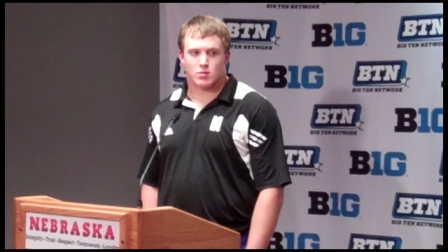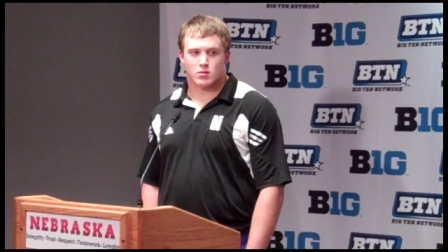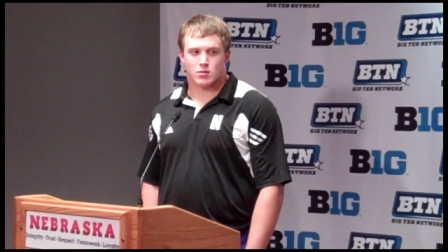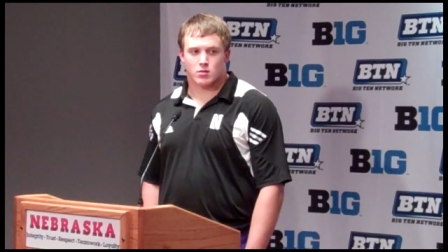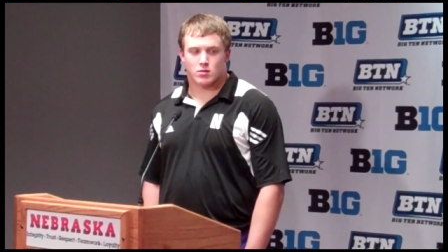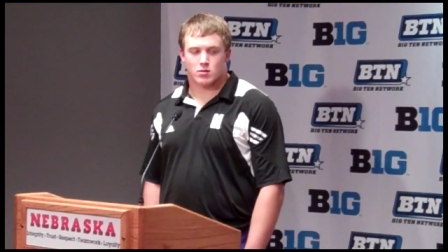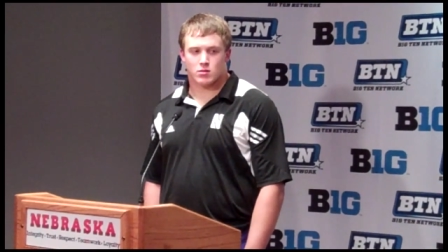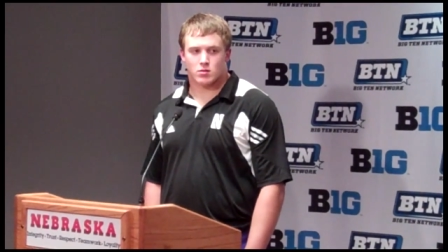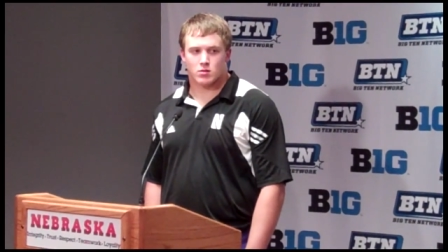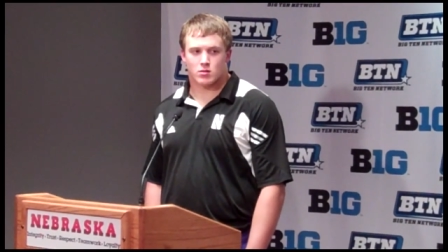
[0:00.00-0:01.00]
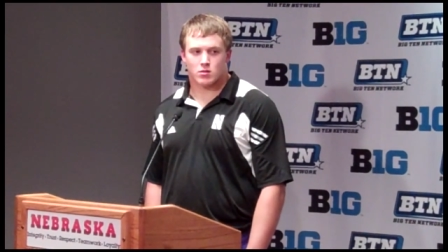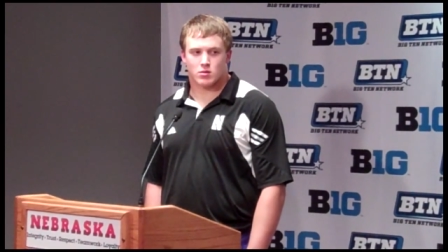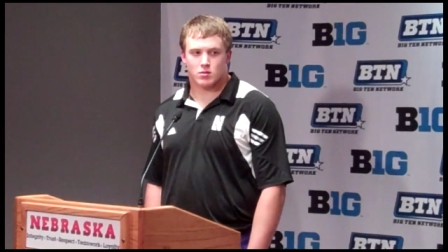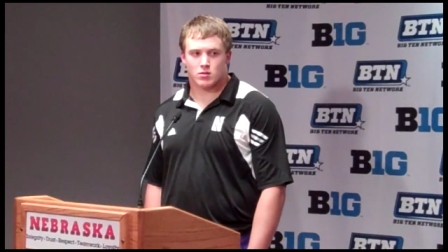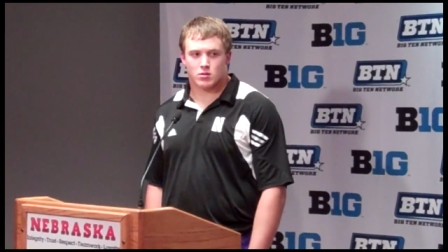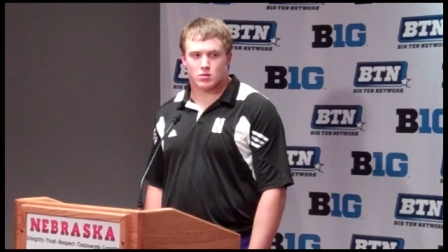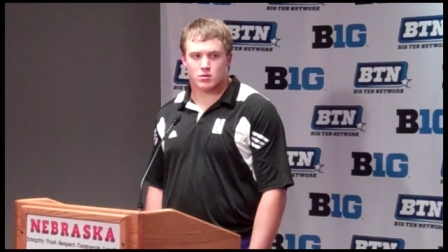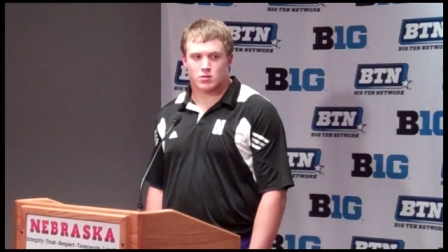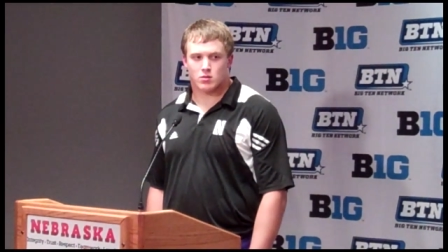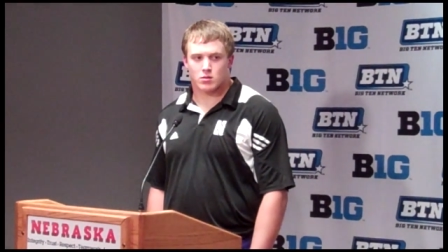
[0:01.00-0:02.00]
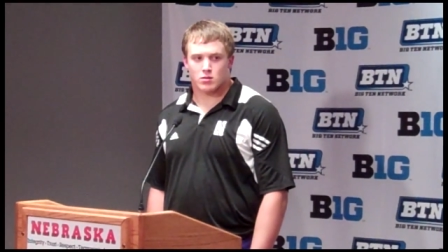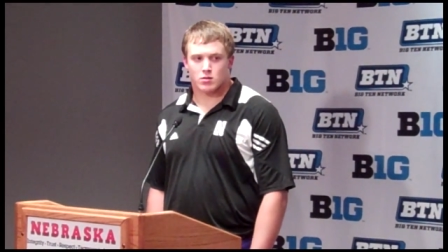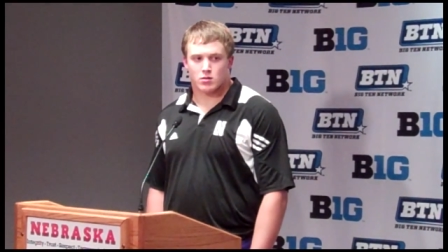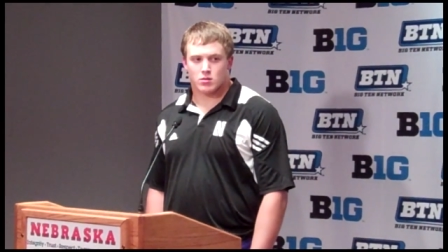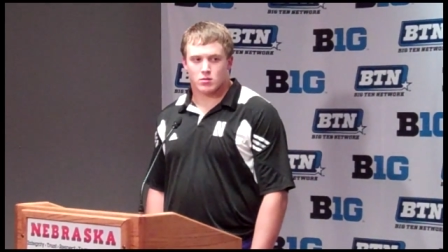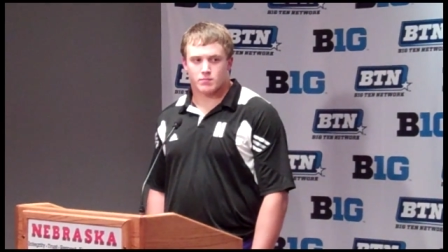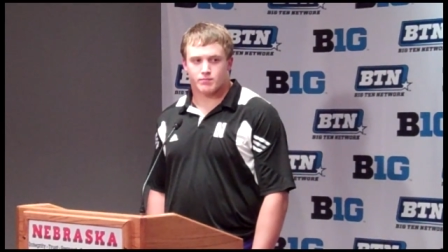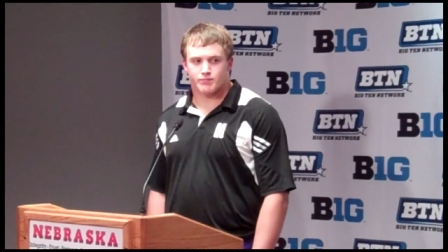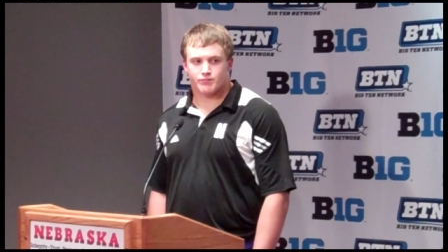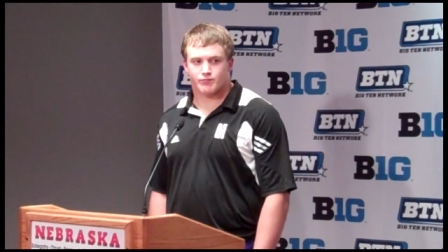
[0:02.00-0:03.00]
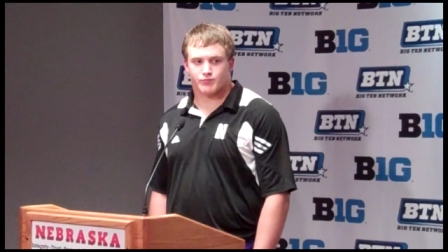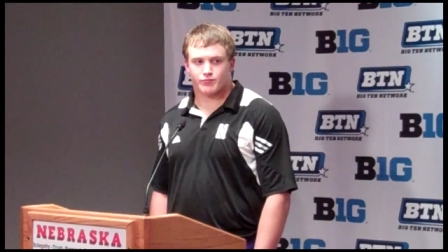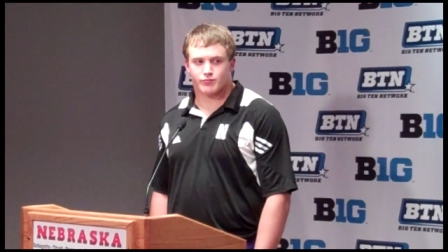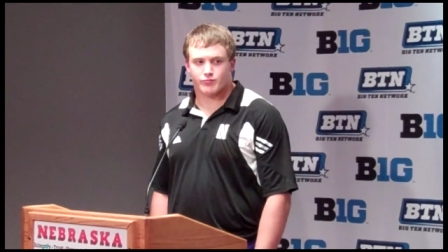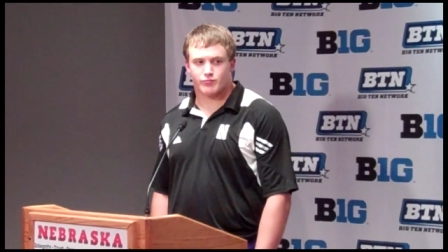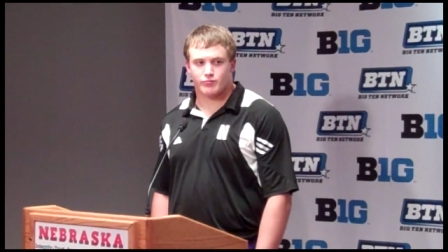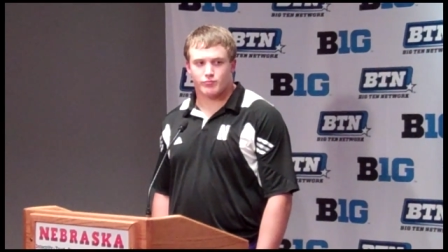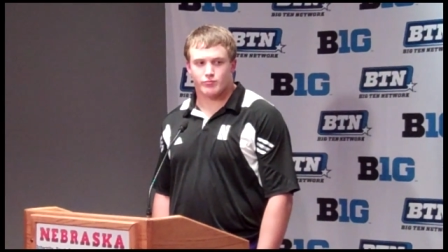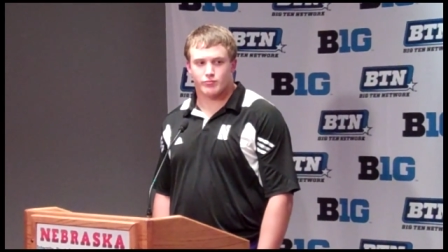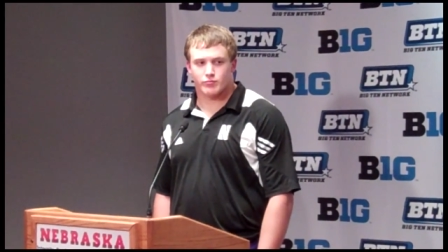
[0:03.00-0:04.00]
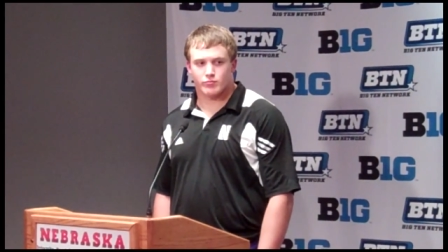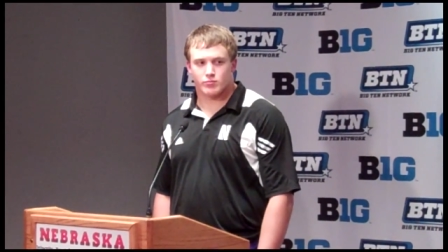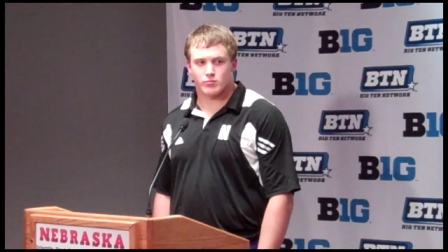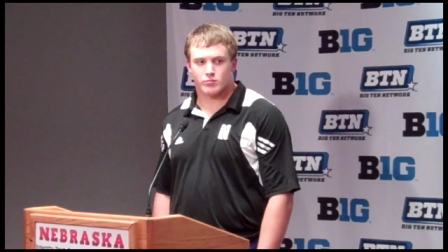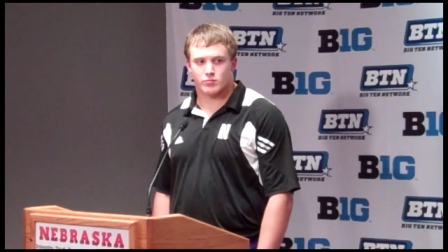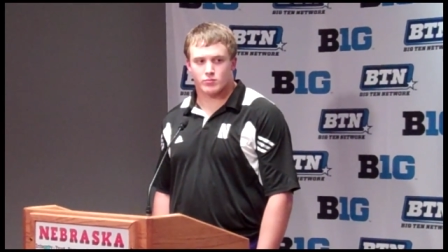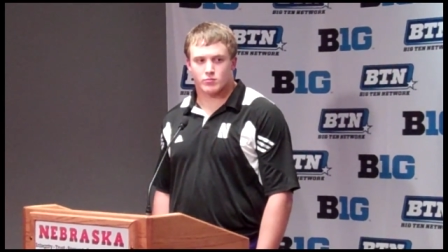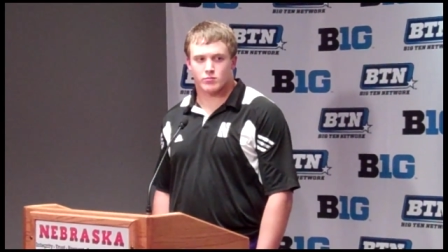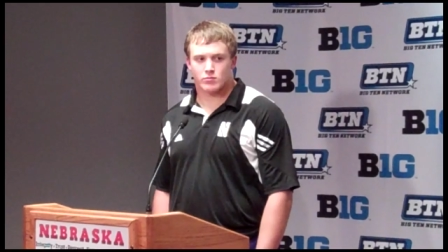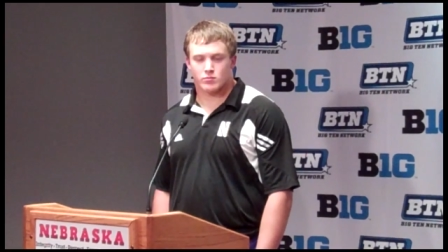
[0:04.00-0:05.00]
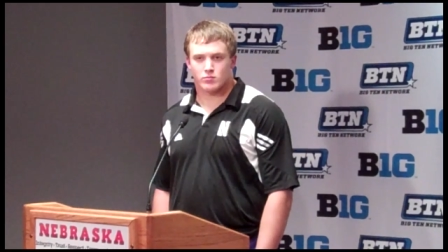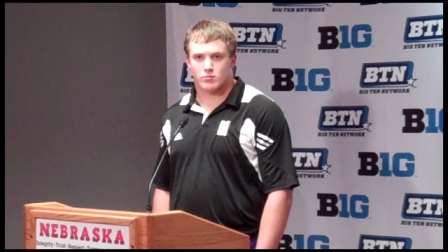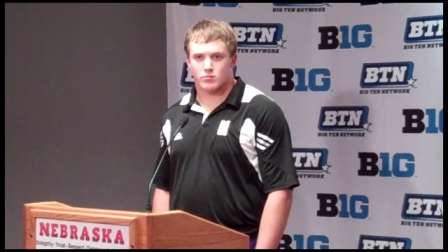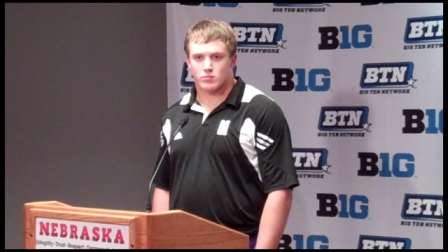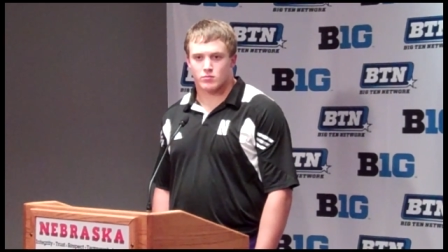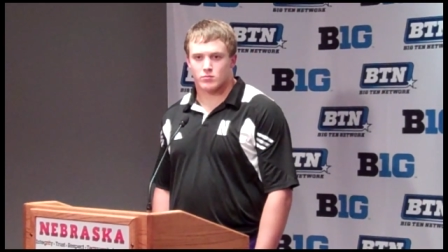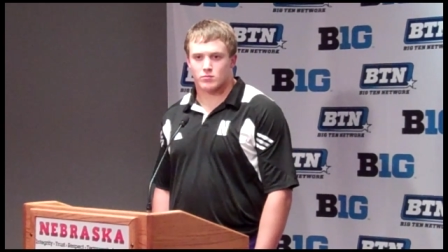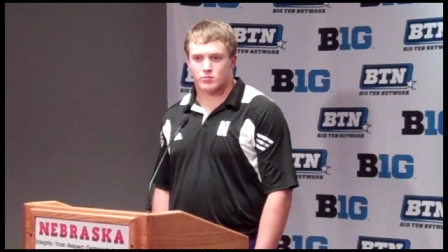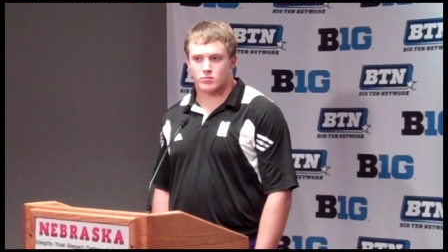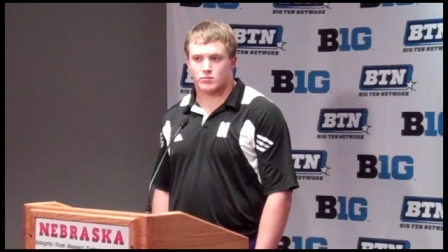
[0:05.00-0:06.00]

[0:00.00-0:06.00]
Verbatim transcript: in your attitude with today's game versus, you know, I guess even last week for, you know, your previous?